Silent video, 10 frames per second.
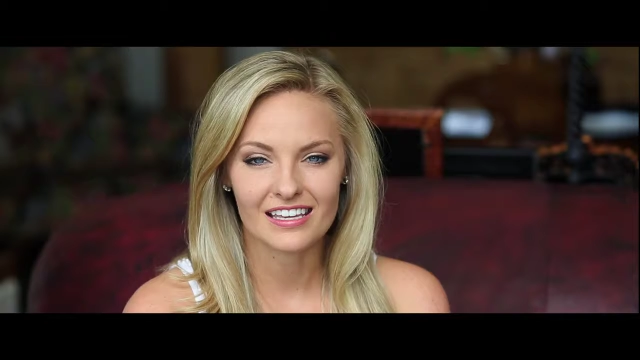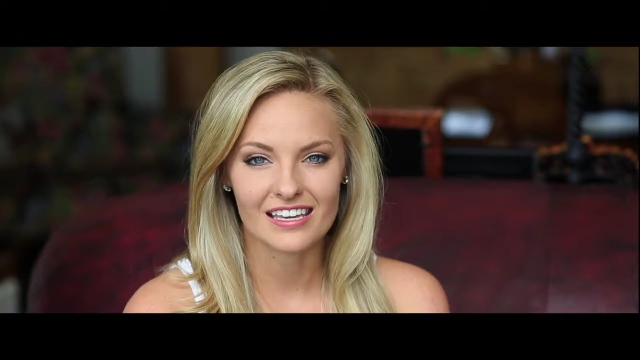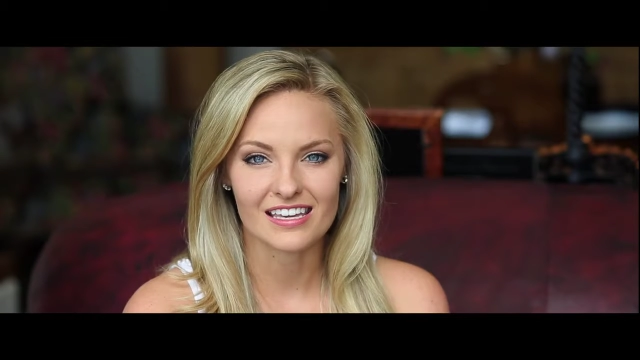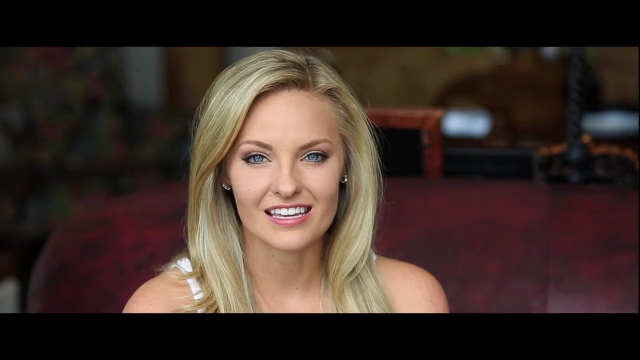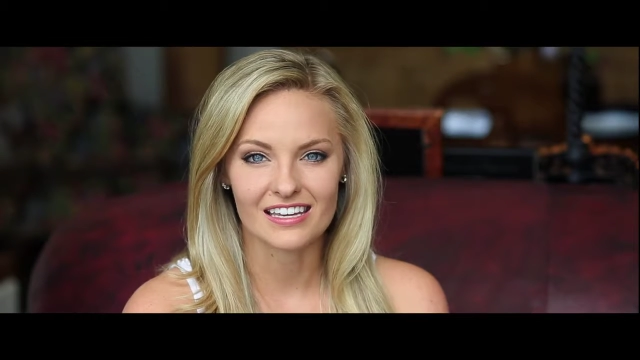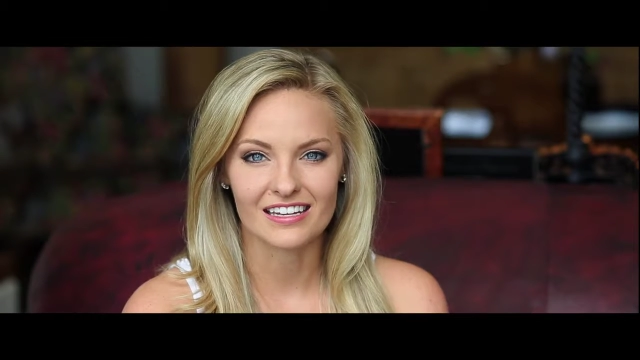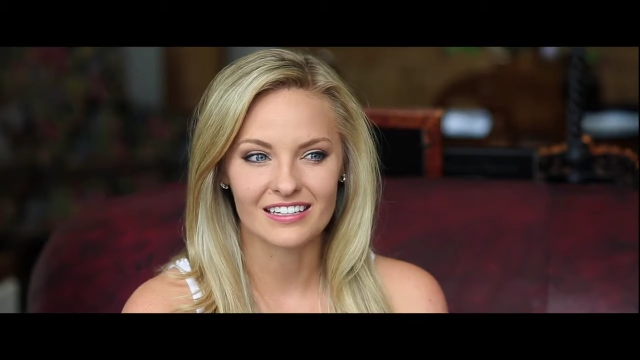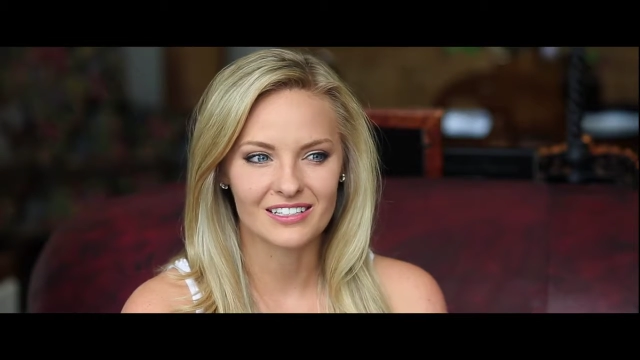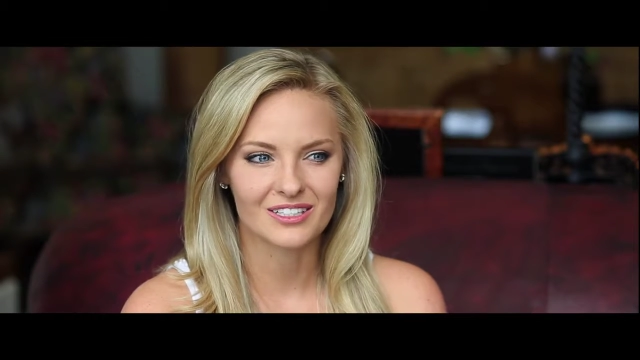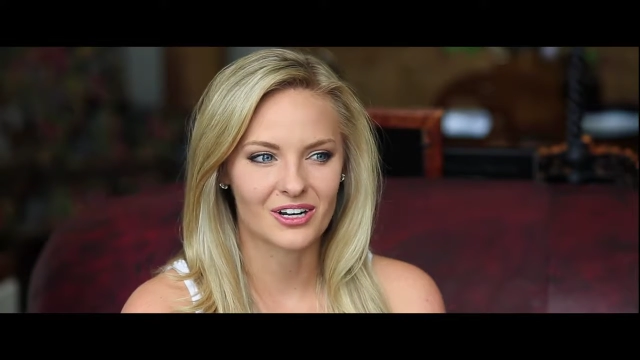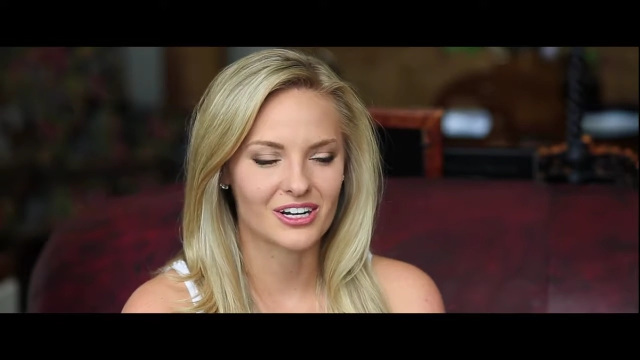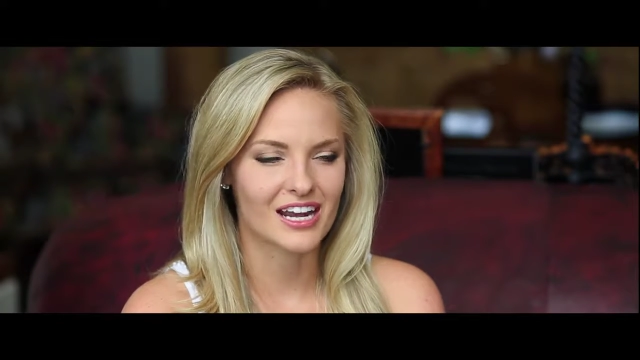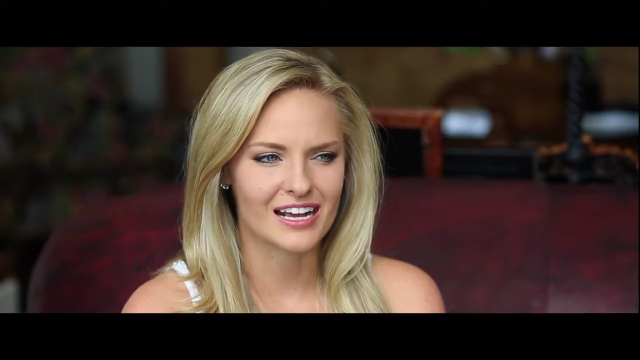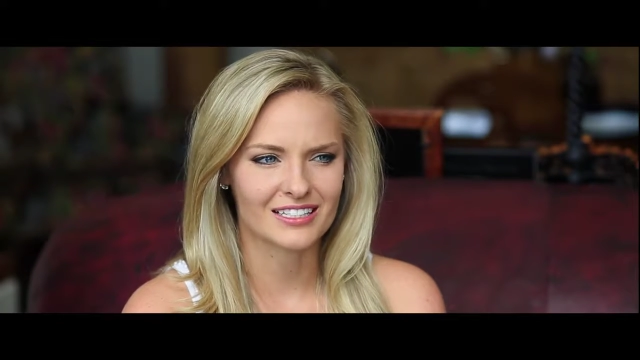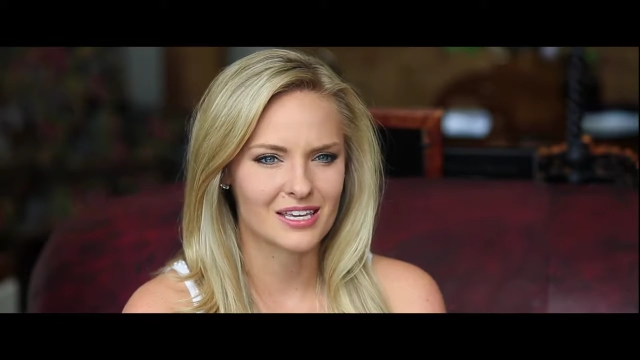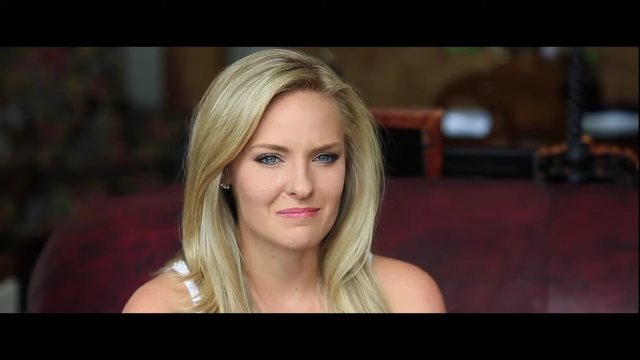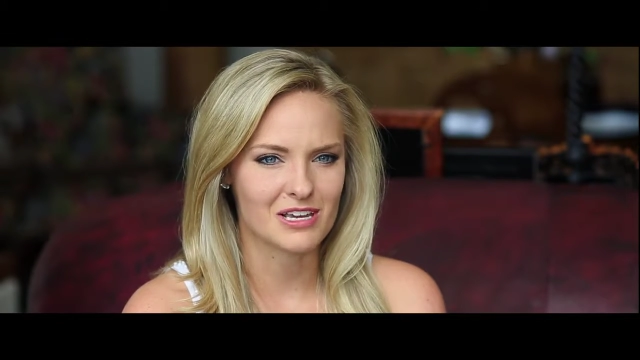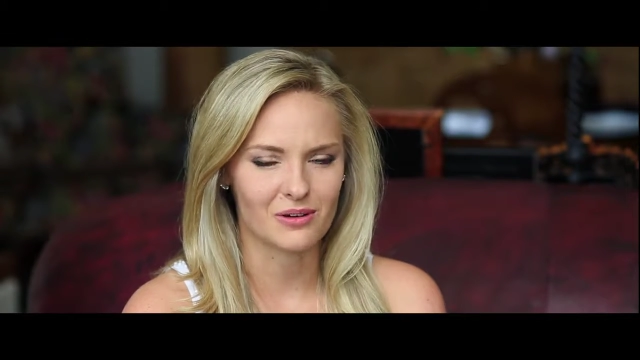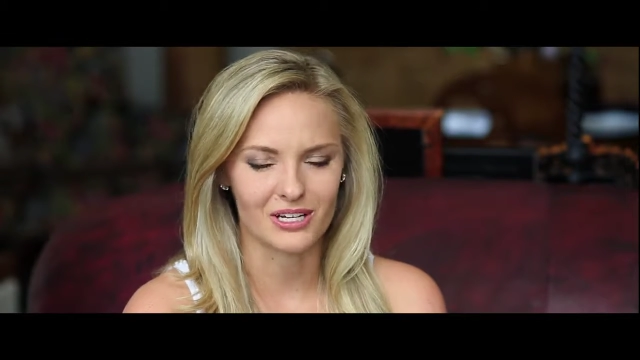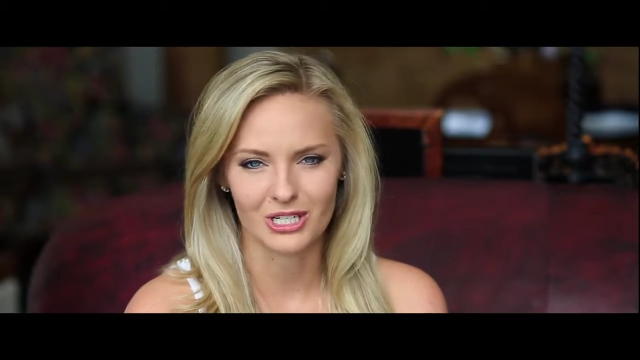He started asking
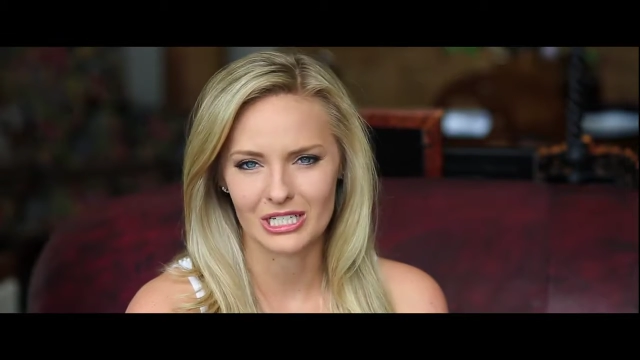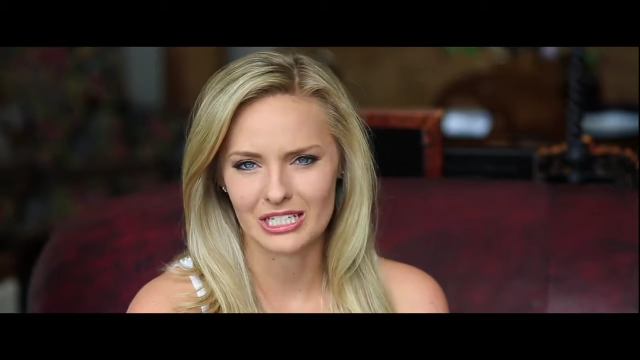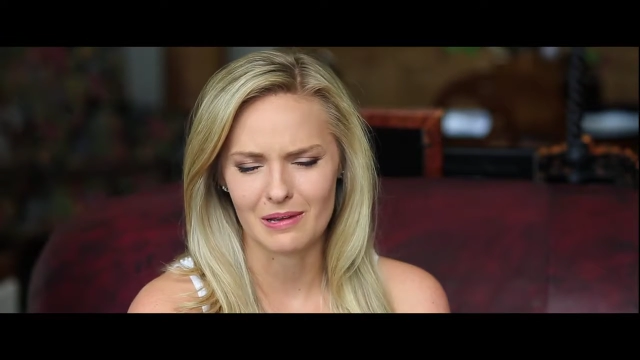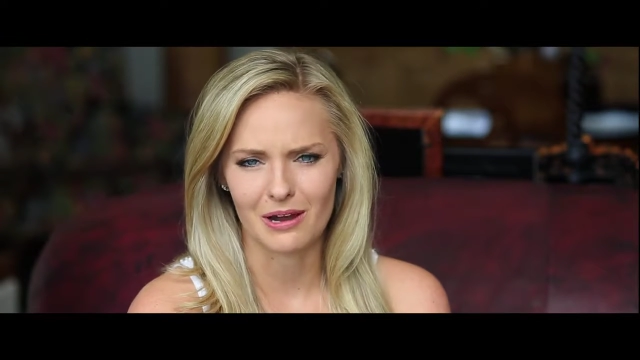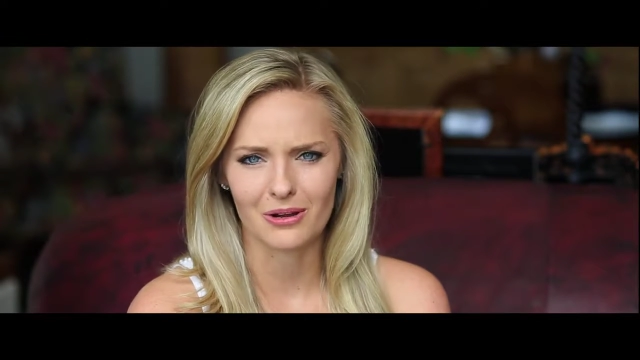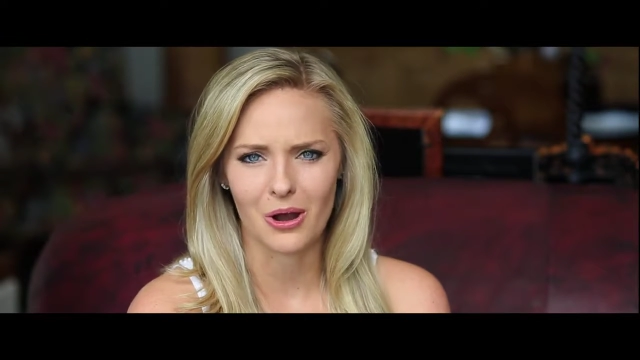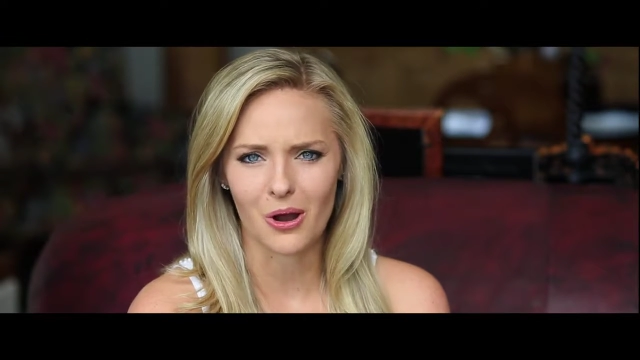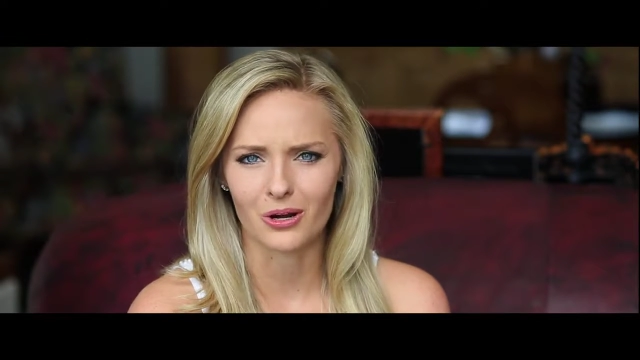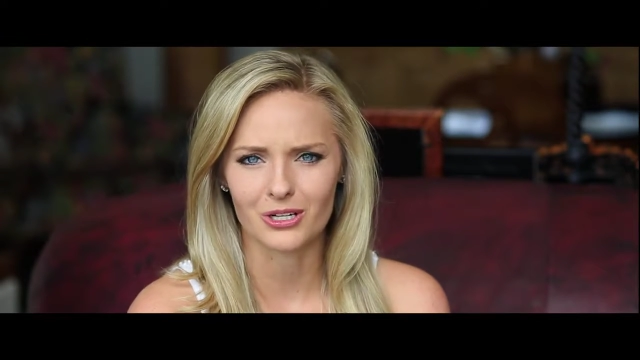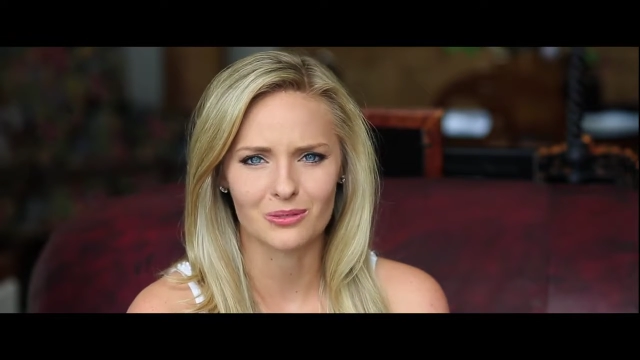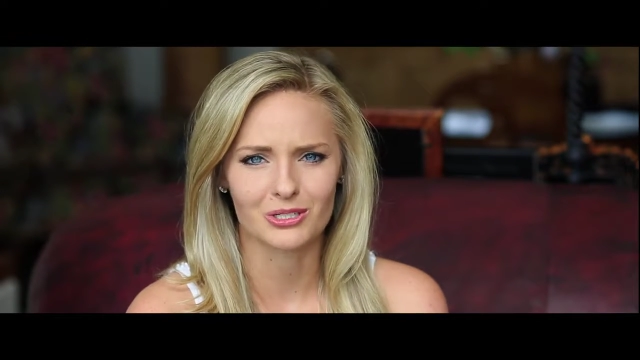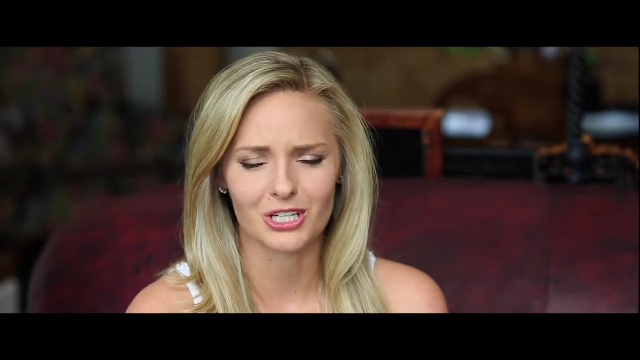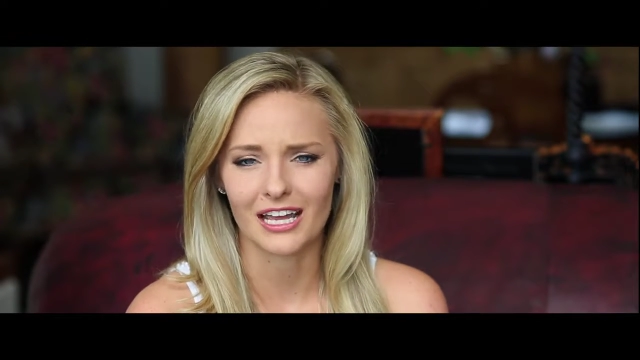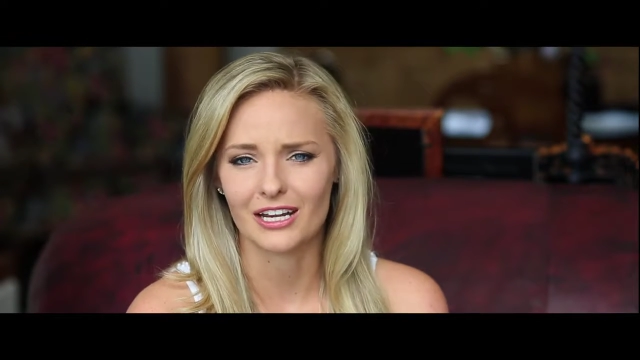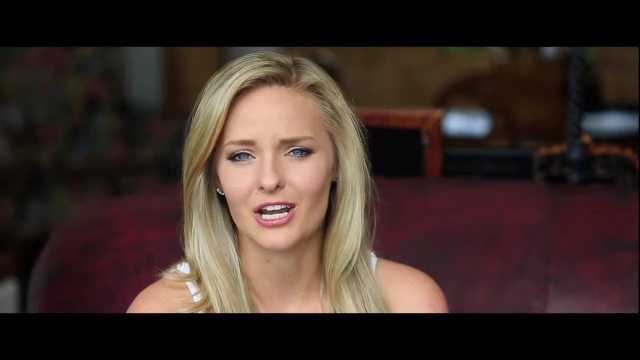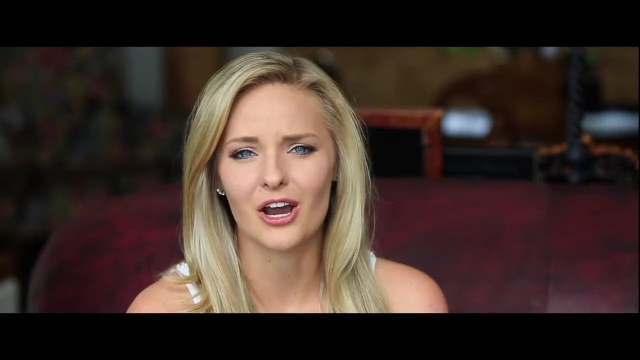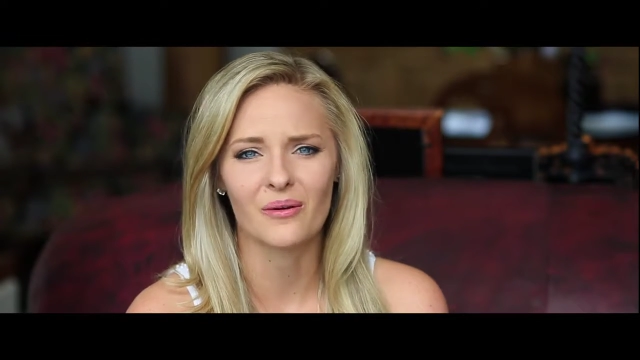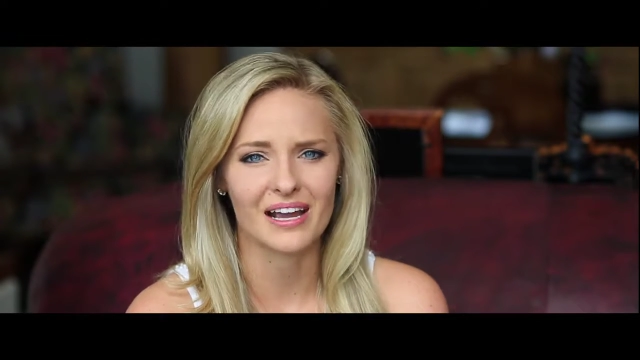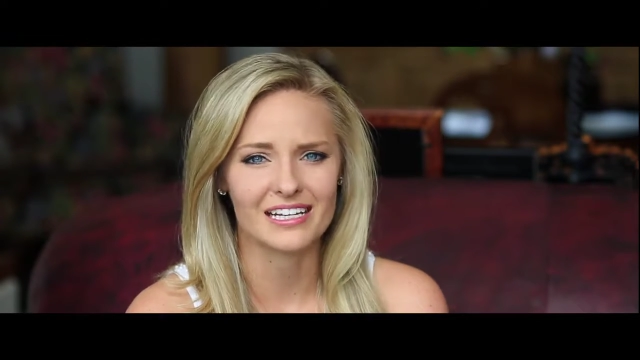me questions about cars, which I had no